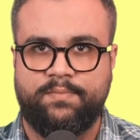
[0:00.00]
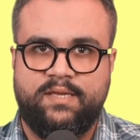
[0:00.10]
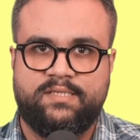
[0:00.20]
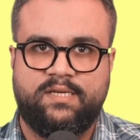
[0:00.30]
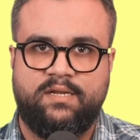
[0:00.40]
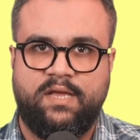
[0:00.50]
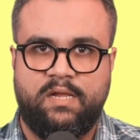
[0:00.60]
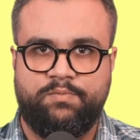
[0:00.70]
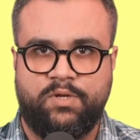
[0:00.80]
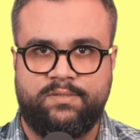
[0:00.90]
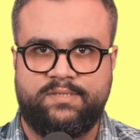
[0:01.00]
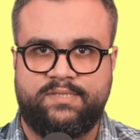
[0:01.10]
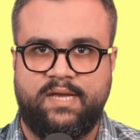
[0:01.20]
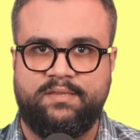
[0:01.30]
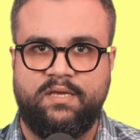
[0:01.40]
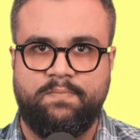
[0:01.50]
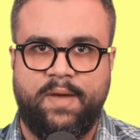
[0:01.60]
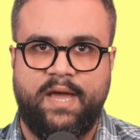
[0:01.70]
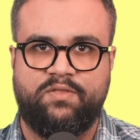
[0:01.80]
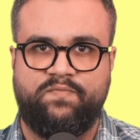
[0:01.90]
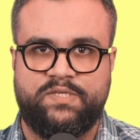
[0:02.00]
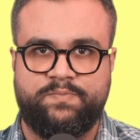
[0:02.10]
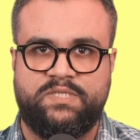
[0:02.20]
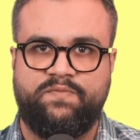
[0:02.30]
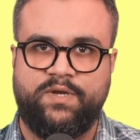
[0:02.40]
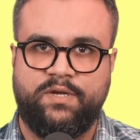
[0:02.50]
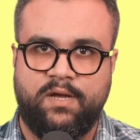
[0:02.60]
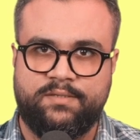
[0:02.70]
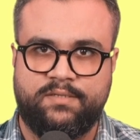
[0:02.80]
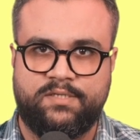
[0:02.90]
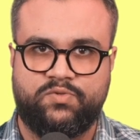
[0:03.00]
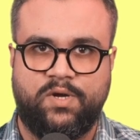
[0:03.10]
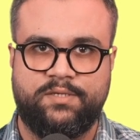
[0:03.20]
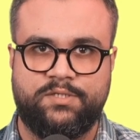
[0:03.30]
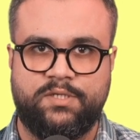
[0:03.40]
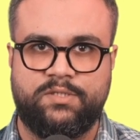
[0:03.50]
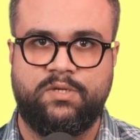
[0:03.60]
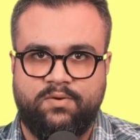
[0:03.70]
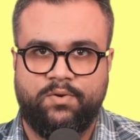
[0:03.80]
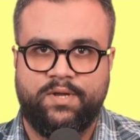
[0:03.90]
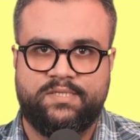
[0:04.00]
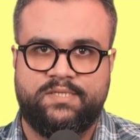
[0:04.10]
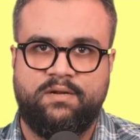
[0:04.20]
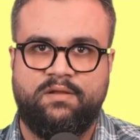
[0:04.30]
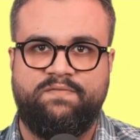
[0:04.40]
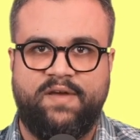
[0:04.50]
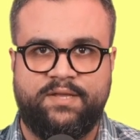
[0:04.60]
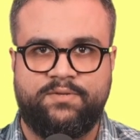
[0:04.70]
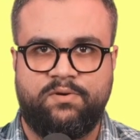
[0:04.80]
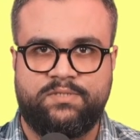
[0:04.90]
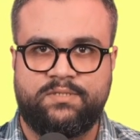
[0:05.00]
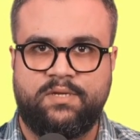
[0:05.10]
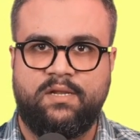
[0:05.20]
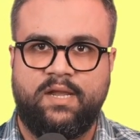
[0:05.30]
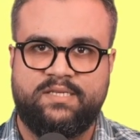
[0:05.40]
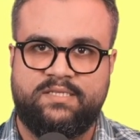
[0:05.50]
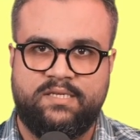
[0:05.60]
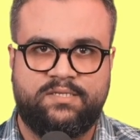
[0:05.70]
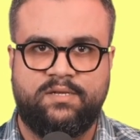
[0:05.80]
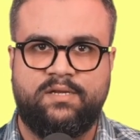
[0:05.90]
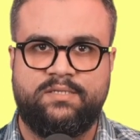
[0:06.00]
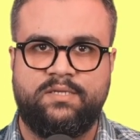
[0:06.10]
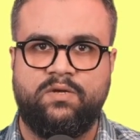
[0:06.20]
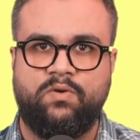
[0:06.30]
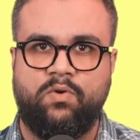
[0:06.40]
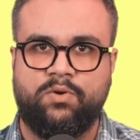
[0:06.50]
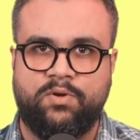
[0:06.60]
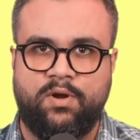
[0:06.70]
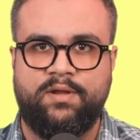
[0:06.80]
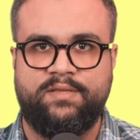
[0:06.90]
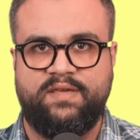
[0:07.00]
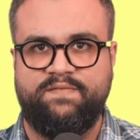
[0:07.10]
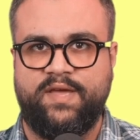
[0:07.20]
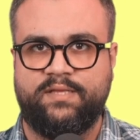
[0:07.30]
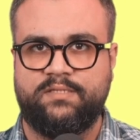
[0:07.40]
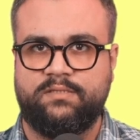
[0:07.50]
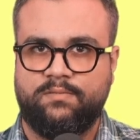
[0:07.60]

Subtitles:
This can help you understand the impact of specific content strategies or external factors like seasonality or current events.